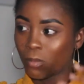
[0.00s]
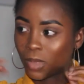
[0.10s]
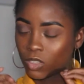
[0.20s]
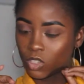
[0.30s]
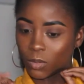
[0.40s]
a
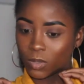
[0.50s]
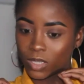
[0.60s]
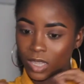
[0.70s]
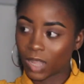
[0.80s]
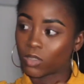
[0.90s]
man
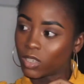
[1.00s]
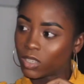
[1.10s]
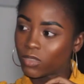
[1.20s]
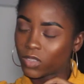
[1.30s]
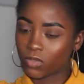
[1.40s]
sharpens the
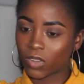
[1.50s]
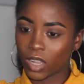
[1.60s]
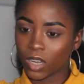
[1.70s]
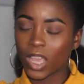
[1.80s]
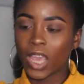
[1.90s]
countenance of his
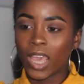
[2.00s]
friend.